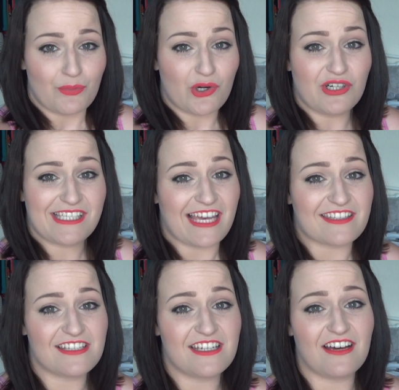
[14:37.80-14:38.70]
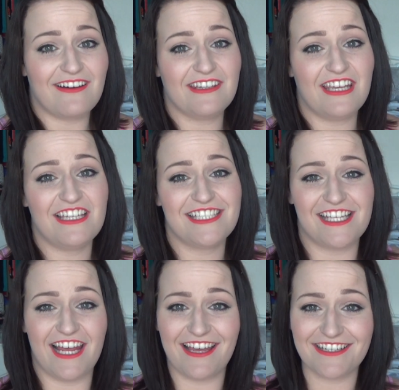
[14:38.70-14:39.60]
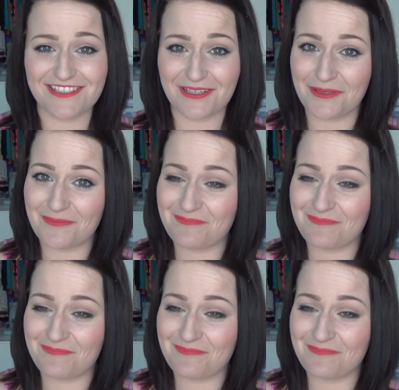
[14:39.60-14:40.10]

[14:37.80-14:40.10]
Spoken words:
broadcasted it on the internet.